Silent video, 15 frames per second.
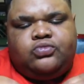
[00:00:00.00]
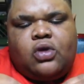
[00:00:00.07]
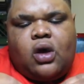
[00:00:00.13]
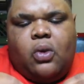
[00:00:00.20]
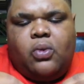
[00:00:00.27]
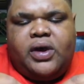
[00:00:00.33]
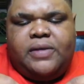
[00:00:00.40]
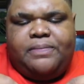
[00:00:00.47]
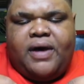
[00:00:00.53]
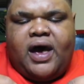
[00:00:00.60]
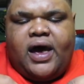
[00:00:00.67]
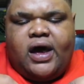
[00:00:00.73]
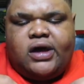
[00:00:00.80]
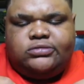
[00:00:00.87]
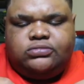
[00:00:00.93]
when he
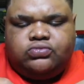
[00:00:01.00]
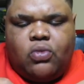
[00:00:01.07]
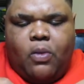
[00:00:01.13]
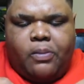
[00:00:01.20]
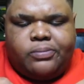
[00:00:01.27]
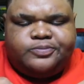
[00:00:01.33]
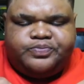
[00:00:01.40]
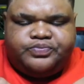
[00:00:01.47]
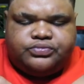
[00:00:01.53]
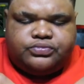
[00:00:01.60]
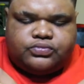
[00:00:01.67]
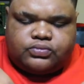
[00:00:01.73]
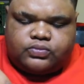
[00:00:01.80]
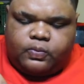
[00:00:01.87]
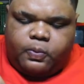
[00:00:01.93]
passed.
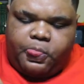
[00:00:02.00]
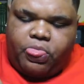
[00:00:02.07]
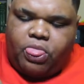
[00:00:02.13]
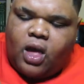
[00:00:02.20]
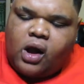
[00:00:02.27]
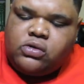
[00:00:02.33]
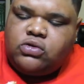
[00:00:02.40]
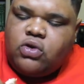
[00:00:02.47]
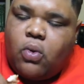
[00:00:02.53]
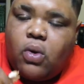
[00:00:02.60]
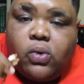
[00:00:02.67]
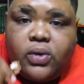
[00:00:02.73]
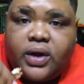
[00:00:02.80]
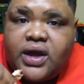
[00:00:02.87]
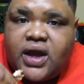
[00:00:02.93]
Well,
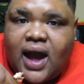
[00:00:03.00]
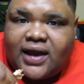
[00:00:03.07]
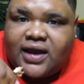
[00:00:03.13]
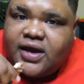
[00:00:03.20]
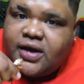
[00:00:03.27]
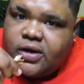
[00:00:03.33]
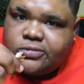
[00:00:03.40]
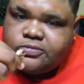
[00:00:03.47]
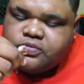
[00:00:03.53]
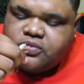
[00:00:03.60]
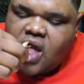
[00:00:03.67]
when he got killed.